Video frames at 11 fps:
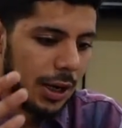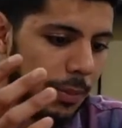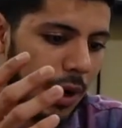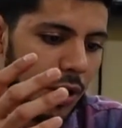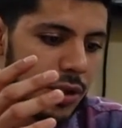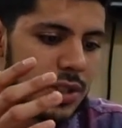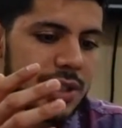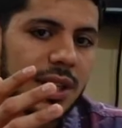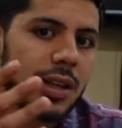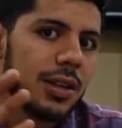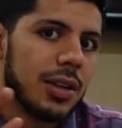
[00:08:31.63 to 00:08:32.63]

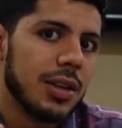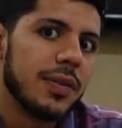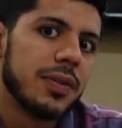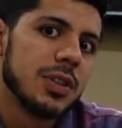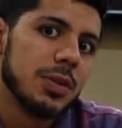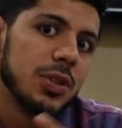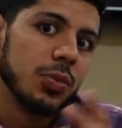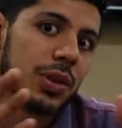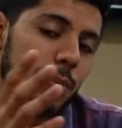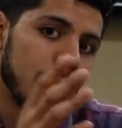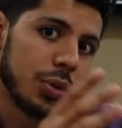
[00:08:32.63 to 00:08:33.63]
Understand the difference
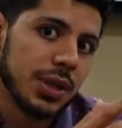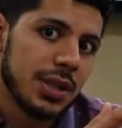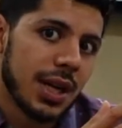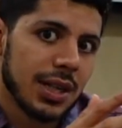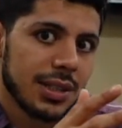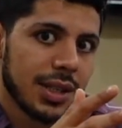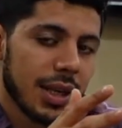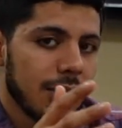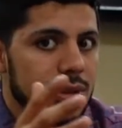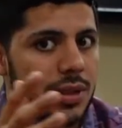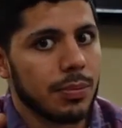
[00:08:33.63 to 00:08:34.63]
between pre-tax
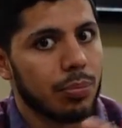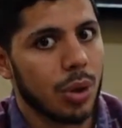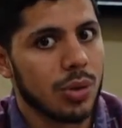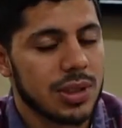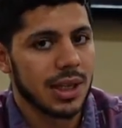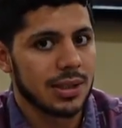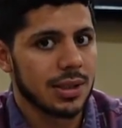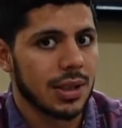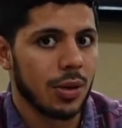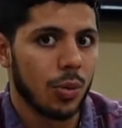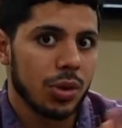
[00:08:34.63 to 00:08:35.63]
accounts and post-tax accounts.